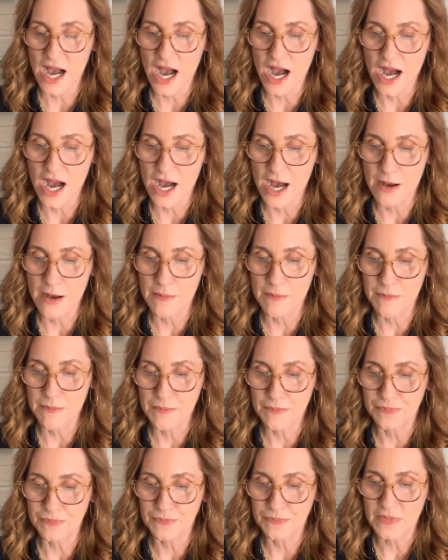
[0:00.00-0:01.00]

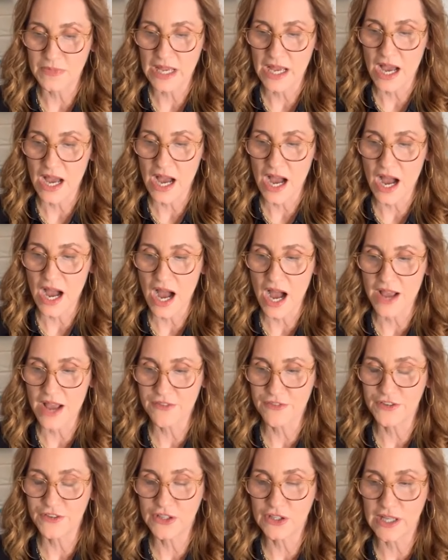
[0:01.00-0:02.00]
um, I
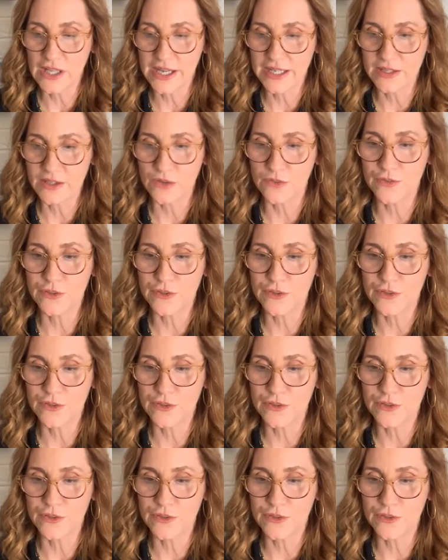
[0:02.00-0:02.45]
feel like